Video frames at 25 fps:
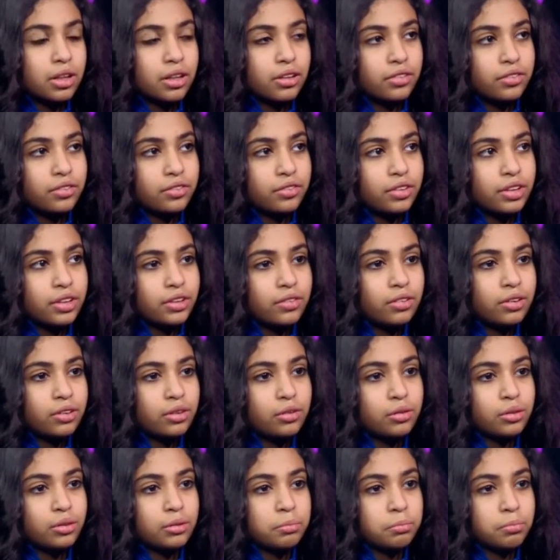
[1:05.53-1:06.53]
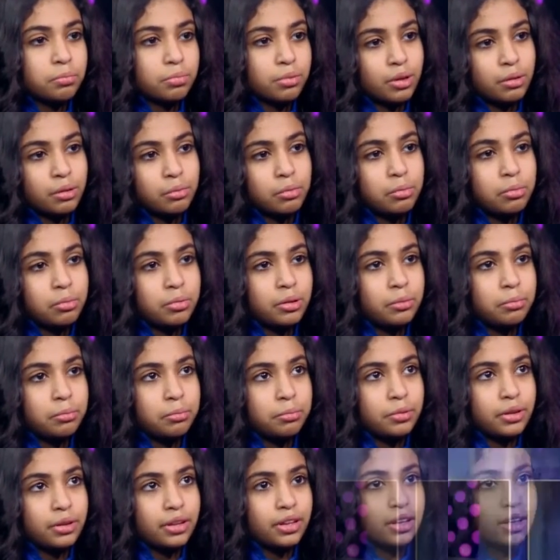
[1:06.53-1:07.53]
favorite would probably
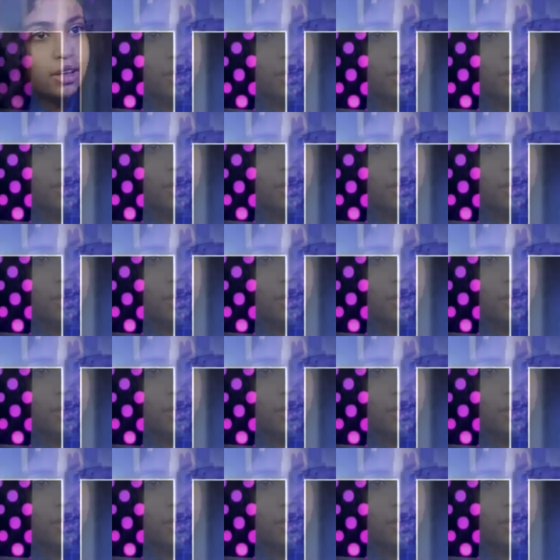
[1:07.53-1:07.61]
be,